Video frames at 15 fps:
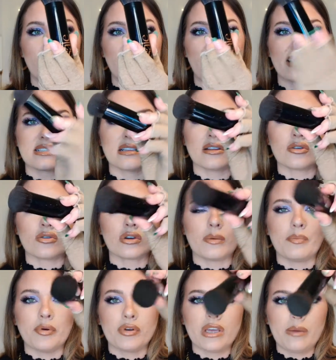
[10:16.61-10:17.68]
It has a little
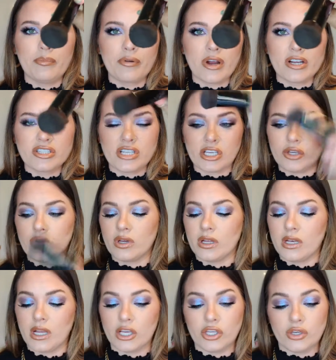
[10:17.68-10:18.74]
kabuki brush that you
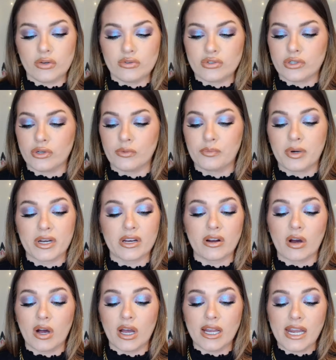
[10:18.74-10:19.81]
can use to put it
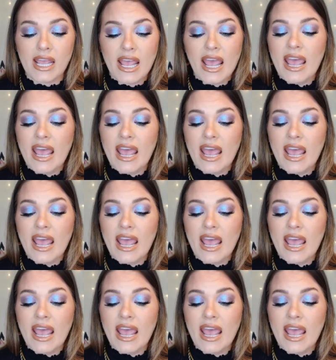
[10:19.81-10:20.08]
on,